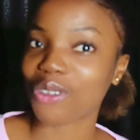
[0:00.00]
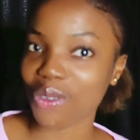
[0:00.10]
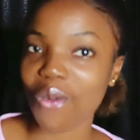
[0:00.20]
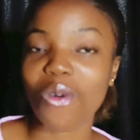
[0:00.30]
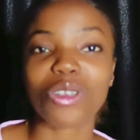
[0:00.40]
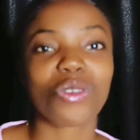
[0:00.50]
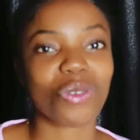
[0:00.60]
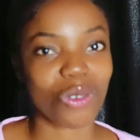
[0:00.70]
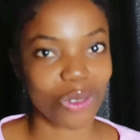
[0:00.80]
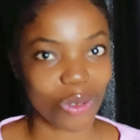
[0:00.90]
you know what
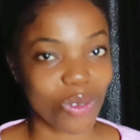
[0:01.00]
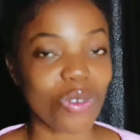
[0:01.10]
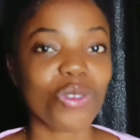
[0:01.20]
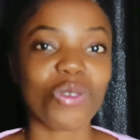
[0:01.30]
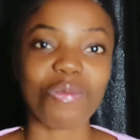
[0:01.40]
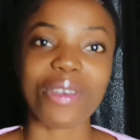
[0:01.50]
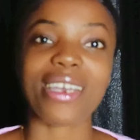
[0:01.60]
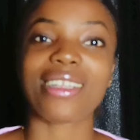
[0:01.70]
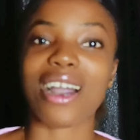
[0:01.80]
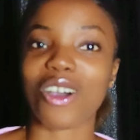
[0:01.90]
to do to
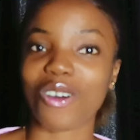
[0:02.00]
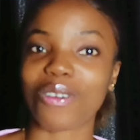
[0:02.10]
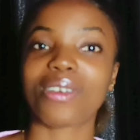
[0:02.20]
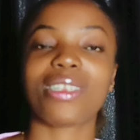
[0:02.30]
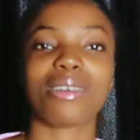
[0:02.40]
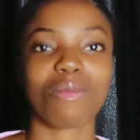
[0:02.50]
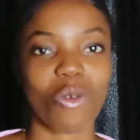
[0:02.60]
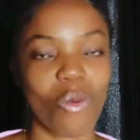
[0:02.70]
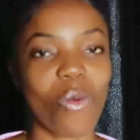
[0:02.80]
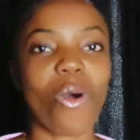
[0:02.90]
make the
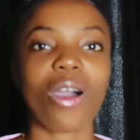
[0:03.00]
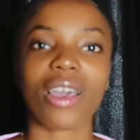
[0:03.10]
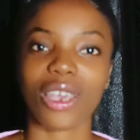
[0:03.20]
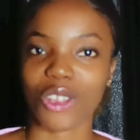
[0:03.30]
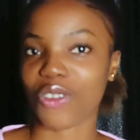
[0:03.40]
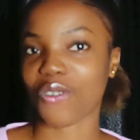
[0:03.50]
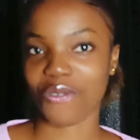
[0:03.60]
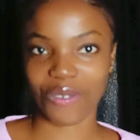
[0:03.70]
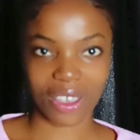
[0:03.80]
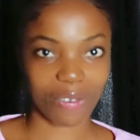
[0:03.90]
algorithm work in
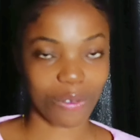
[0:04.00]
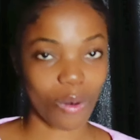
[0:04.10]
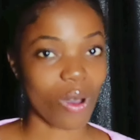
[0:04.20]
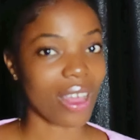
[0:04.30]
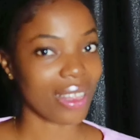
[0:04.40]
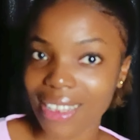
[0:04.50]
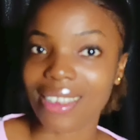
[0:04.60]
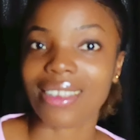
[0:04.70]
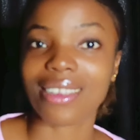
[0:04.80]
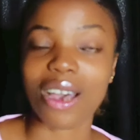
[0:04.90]
your favor.
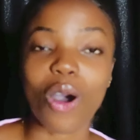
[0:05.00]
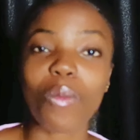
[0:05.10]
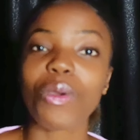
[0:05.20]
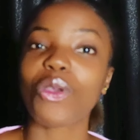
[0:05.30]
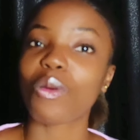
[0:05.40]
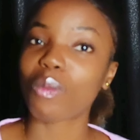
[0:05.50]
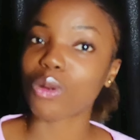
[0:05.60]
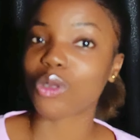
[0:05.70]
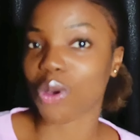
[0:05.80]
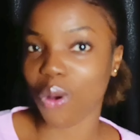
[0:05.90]
That is helping you
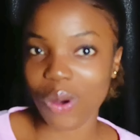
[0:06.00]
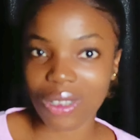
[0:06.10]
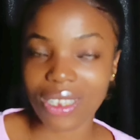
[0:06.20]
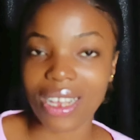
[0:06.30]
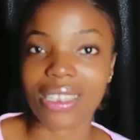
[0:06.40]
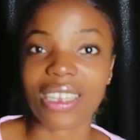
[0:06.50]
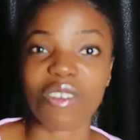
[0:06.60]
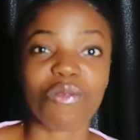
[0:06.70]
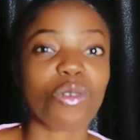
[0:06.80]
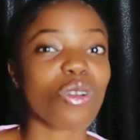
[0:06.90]
put your content
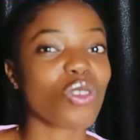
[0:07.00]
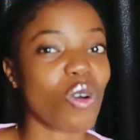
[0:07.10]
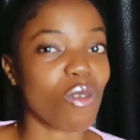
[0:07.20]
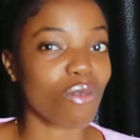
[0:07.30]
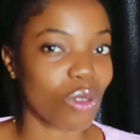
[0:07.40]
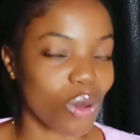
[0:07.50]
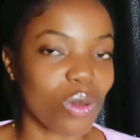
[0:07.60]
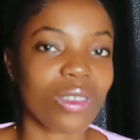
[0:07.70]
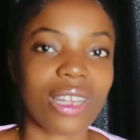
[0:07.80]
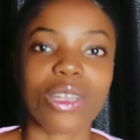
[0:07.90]
in front of
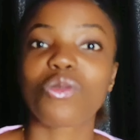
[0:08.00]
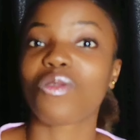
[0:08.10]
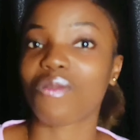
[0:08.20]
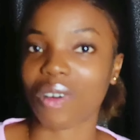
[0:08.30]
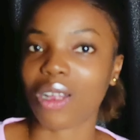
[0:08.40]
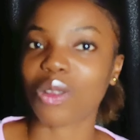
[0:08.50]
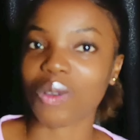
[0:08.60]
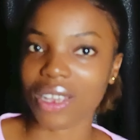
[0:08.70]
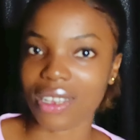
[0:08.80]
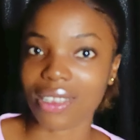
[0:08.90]
those that will
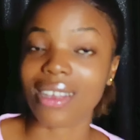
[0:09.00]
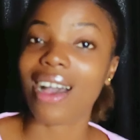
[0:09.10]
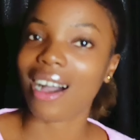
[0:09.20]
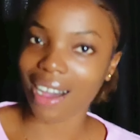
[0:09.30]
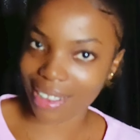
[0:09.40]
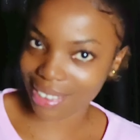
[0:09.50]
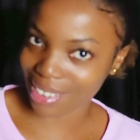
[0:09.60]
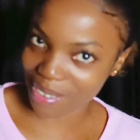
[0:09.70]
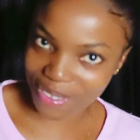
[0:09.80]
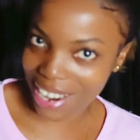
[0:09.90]
value it at
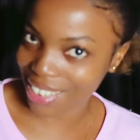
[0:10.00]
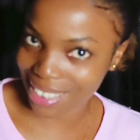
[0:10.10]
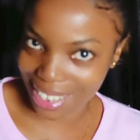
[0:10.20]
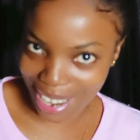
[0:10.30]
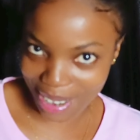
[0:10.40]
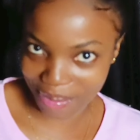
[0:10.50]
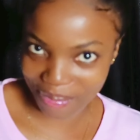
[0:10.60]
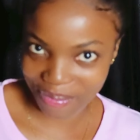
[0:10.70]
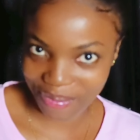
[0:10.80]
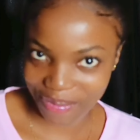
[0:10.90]
the right
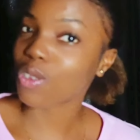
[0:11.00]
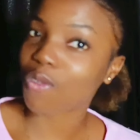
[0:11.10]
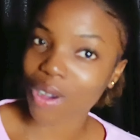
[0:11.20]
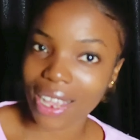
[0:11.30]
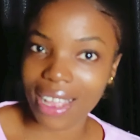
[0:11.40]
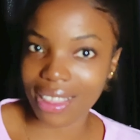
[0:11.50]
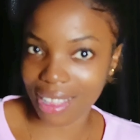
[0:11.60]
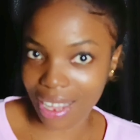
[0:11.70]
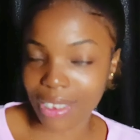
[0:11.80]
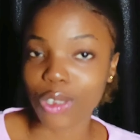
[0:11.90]
time. Don't forget
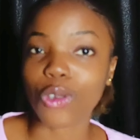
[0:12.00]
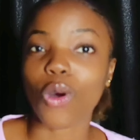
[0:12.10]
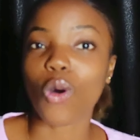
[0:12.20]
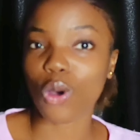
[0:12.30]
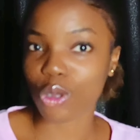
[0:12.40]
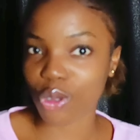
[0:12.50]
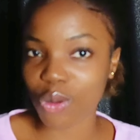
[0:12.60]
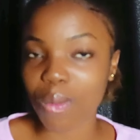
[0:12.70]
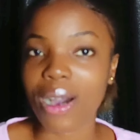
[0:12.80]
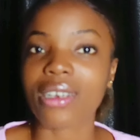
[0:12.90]
that your
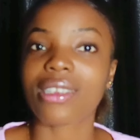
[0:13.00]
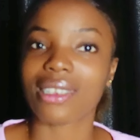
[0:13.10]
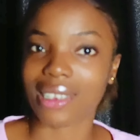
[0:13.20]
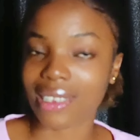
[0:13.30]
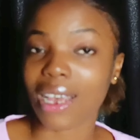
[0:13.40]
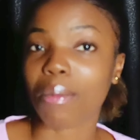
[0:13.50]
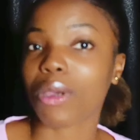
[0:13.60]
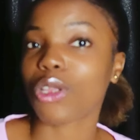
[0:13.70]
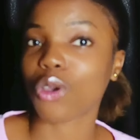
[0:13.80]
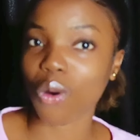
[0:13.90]
consumers
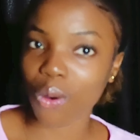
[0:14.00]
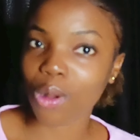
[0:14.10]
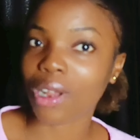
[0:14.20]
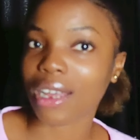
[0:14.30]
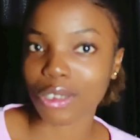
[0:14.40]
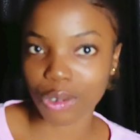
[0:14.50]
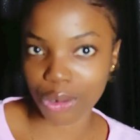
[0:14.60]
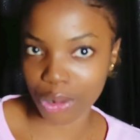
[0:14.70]
determine your online